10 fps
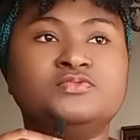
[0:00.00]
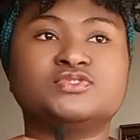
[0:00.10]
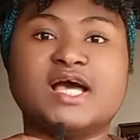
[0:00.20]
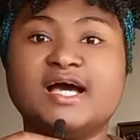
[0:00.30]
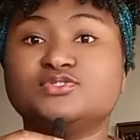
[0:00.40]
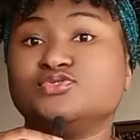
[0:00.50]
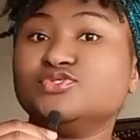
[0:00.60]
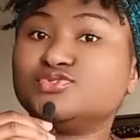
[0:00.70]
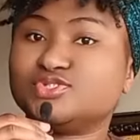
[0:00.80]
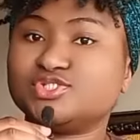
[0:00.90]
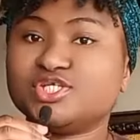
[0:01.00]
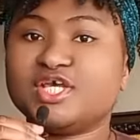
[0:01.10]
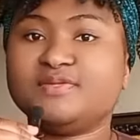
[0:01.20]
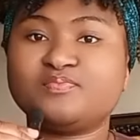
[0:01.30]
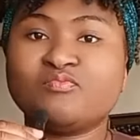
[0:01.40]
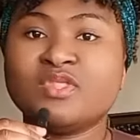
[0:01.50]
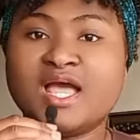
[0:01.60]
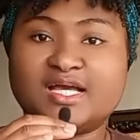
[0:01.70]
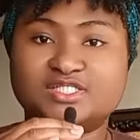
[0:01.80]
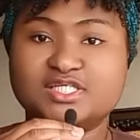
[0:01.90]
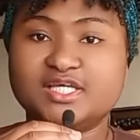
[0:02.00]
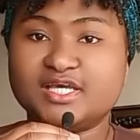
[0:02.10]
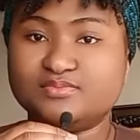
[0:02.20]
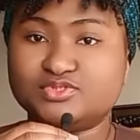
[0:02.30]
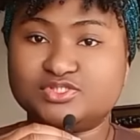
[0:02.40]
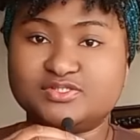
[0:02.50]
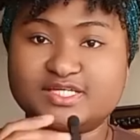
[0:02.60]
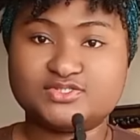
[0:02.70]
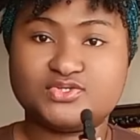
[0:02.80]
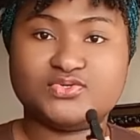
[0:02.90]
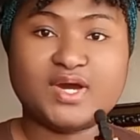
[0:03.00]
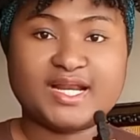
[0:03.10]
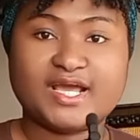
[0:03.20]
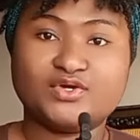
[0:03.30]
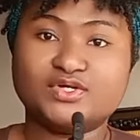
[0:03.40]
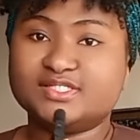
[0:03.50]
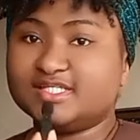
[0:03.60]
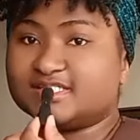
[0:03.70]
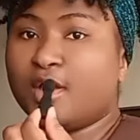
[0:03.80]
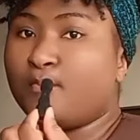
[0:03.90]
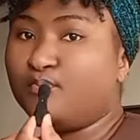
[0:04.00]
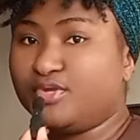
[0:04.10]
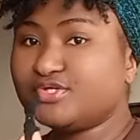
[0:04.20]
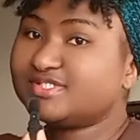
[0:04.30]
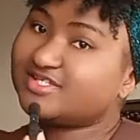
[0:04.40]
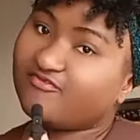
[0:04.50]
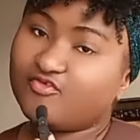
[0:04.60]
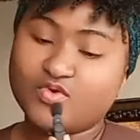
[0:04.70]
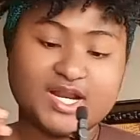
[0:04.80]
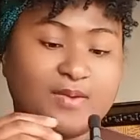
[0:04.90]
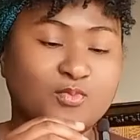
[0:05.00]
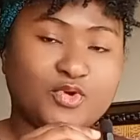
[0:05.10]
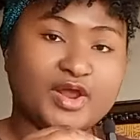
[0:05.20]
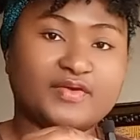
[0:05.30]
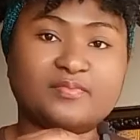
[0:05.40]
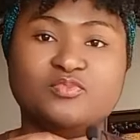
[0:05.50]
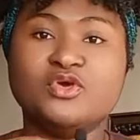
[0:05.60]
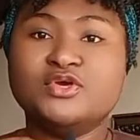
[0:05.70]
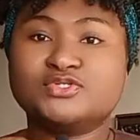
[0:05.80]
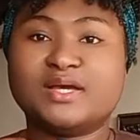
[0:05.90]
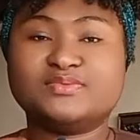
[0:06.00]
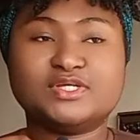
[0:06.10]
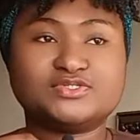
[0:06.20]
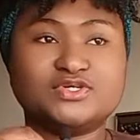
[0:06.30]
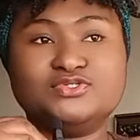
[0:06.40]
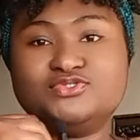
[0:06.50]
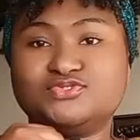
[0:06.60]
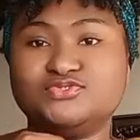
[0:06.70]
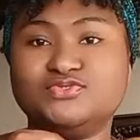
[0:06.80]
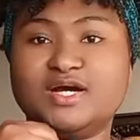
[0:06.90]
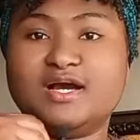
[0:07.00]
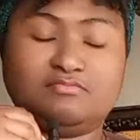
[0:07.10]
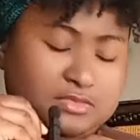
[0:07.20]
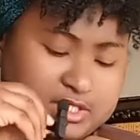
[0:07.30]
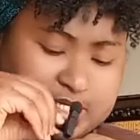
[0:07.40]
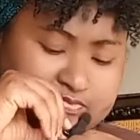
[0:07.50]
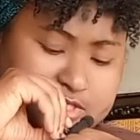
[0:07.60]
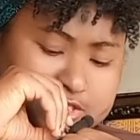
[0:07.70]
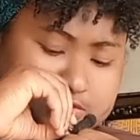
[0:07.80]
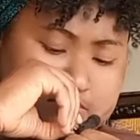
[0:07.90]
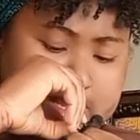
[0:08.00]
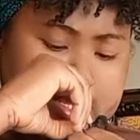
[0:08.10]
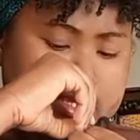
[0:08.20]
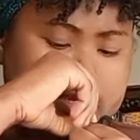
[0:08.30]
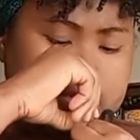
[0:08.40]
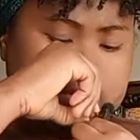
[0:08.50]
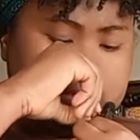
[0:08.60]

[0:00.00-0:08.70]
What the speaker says: So I had to go to SHEIN, and SHEIN came to the rescue, and I got this beautiful one I'm wearing. So I'm just going to clip this mic.